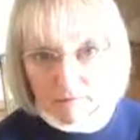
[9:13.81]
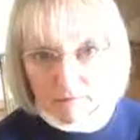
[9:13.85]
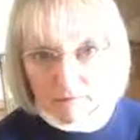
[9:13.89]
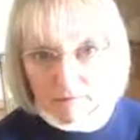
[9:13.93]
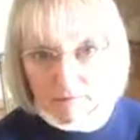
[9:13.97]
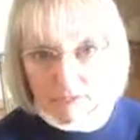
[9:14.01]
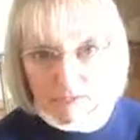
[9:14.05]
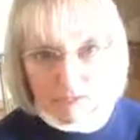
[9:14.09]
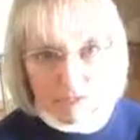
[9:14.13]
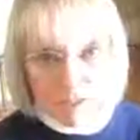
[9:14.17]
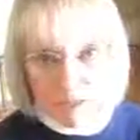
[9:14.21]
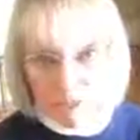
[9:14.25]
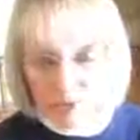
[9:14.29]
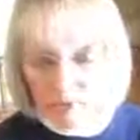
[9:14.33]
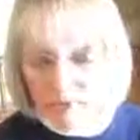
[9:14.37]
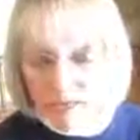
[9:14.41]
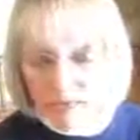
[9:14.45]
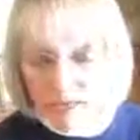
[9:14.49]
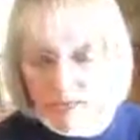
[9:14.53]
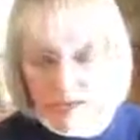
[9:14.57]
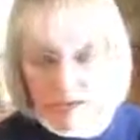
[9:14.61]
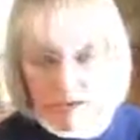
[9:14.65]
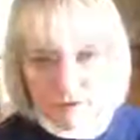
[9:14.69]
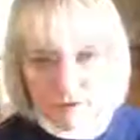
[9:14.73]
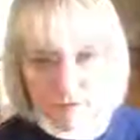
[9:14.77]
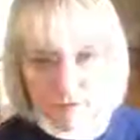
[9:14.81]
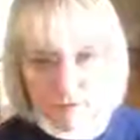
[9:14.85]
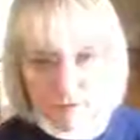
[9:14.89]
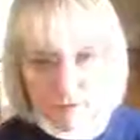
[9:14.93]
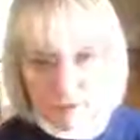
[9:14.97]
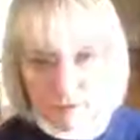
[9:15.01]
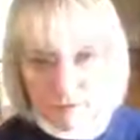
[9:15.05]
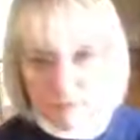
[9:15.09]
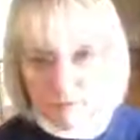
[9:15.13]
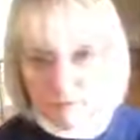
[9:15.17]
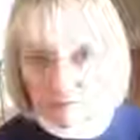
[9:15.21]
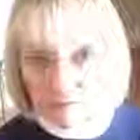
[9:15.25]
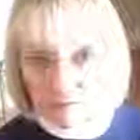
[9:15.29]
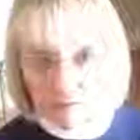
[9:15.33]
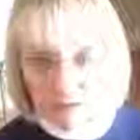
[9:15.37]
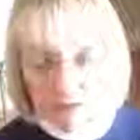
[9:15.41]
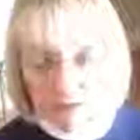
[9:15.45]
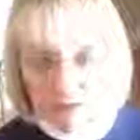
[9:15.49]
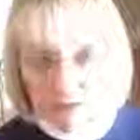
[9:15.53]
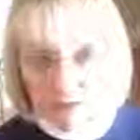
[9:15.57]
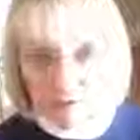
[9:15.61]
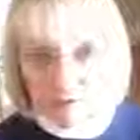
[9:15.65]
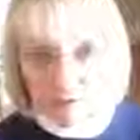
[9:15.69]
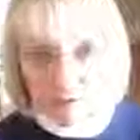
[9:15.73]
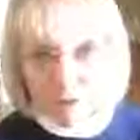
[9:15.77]
So don't ever,
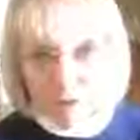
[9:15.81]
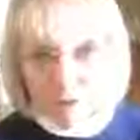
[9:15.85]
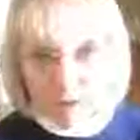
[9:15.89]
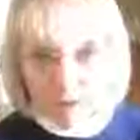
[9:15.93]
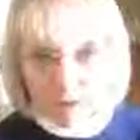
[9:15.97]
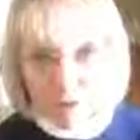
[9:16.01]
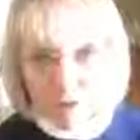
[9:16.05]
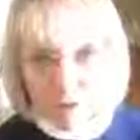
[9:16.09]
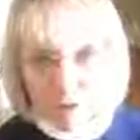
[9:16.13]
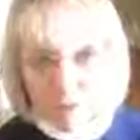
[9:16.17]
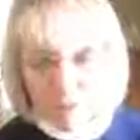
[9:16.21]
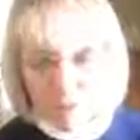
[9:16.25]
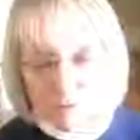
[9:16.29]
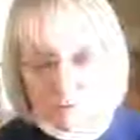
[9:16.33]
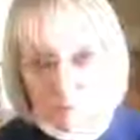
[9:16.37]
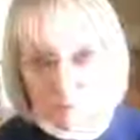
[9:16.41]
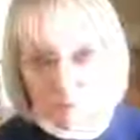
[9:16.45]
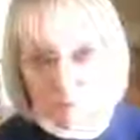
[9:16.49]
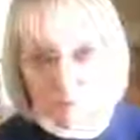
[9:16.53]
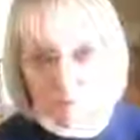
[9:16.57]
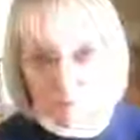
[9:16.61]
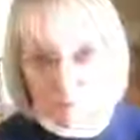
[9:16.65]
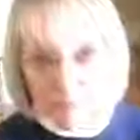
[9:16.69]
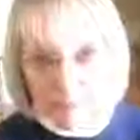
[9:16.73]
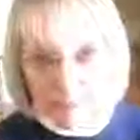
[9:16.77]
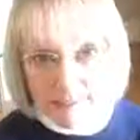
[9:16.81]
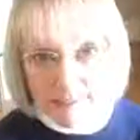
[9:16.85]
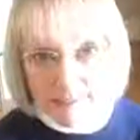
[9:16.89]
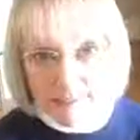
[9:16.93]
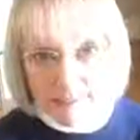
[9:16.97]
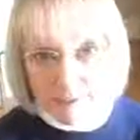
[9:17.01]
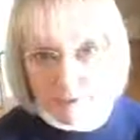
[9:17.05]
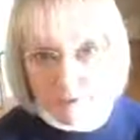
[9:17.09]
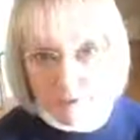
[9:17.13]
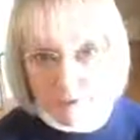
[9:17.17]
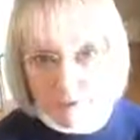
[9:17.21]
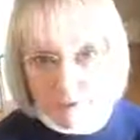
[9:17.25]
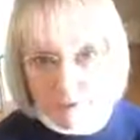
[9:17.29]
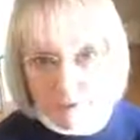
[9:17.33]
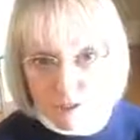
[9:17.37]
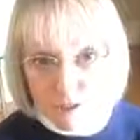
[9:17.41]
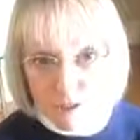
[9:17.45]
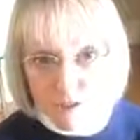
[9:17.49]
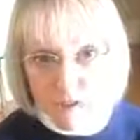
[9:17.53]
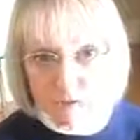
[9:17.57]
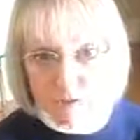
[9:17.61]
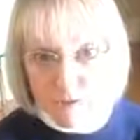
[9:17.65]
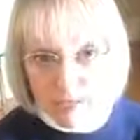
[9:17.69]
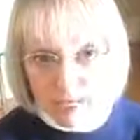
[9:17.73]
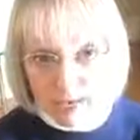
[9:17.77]
ever, ever expect a pet sitter to
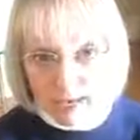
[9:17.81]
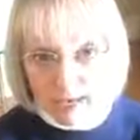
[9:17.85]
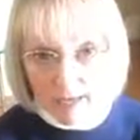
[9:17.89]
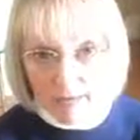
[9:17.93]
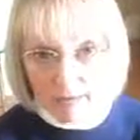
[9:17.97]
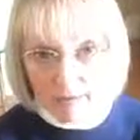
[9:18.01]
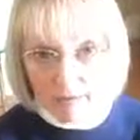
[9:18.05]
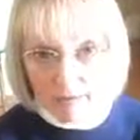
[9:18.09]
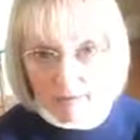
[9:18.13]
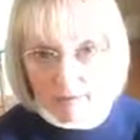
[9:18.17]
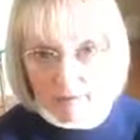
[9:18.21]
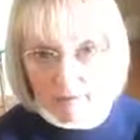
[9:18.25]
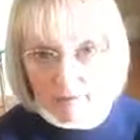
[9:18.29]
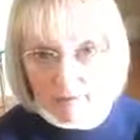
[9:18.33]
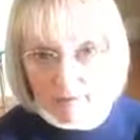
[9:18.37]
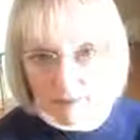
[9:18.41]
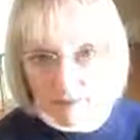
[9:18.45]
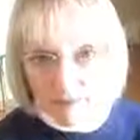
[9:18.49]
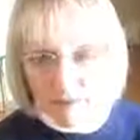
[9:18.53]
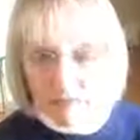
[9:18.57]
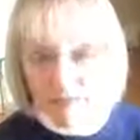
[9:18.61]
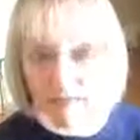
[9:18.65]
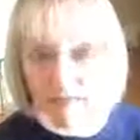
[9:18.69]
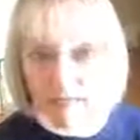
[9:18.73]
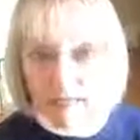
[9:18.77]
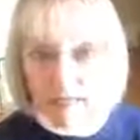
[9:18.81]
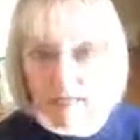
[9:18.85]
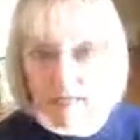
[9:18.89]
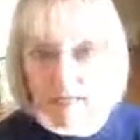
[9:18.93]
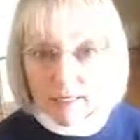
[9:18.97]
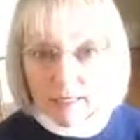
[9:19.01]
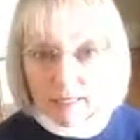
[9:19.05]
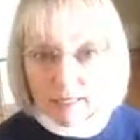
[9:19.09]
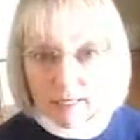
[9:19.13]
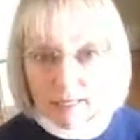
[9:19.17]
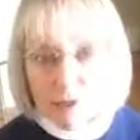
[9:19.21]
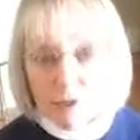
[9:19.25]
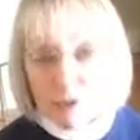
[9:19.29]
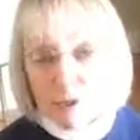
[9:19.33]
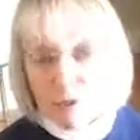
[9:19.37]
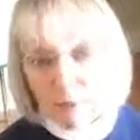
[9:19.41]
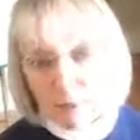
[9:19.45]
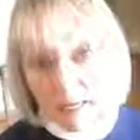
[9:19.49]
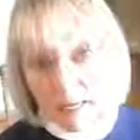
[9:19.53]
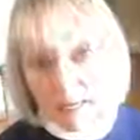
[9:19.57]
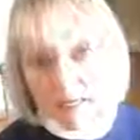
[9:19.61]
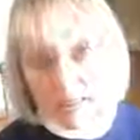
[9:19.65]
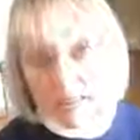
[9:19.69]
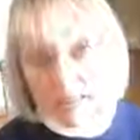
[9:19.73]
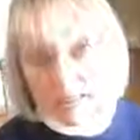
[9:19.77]
do that, thinking that your
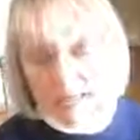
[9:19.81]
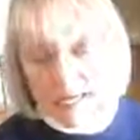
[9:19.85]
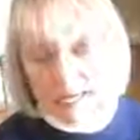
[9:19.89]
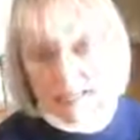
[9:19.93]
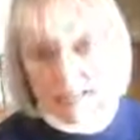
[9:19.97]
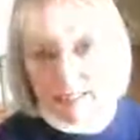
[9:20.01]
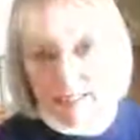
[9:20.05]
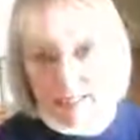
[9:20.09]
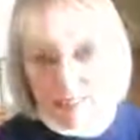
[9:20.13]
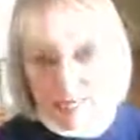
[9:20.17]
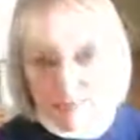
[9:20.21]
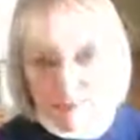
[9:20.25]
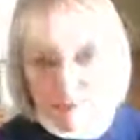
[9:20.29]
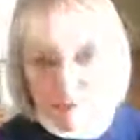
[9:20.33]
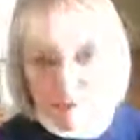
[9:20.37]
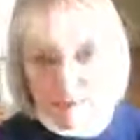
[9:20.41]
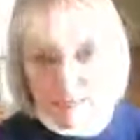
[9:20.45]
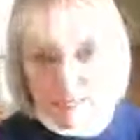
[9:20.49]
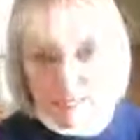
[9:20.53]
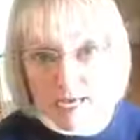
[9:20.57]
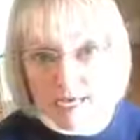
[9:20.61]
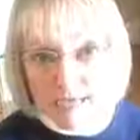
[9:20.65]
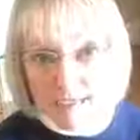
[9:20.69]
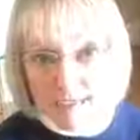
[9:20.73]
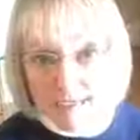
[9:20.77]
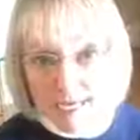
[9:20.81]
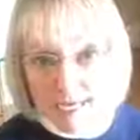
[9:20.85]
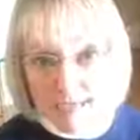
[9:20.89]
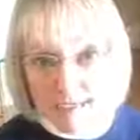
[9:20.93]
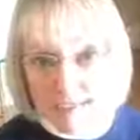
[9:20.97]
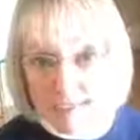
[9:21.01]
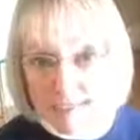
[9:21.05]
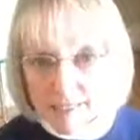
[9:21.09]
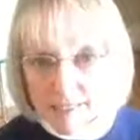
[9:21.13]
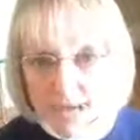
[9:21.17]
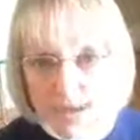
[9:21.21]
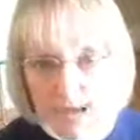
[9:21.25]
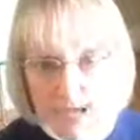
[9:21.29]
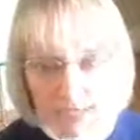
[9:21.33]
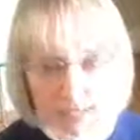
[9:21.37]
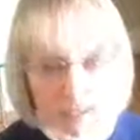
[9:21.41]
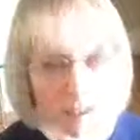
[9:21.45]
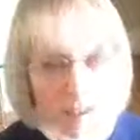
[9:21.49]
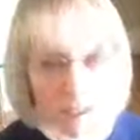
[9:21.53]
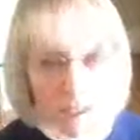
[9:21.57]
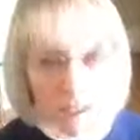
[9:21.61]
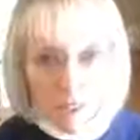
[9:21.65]
pet is getting exercise outside.